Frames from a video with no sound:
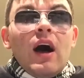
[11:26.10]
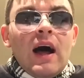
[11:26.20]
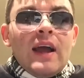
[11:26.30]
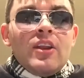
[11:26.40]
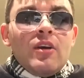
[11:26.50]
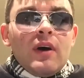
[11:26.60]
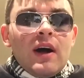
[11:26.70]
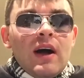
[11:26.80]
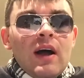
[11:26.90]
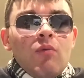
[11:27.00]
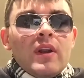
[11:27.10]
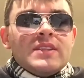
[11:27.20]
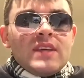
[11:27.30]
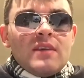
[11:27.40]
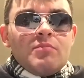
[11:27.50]
I know I want
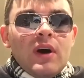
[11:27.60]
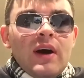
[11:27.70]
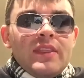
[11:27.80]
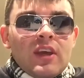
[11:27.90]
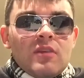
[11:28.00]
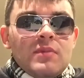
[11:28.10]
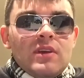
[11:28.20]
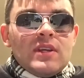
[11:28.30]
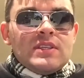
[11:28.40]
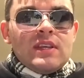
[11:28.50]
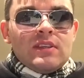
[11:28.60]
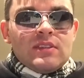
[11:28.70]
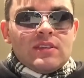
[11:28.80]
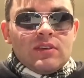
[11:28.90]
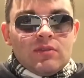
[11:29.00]
to take part in the
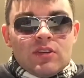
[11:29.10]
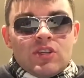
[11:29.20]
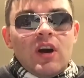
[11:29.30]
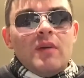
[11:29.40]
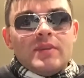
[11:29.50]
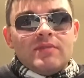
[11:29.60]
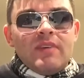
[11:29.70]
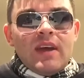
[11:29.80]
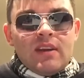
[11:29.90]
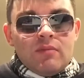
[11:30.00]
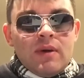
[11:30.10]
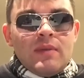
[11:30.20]
communities too, the Thomas fandom.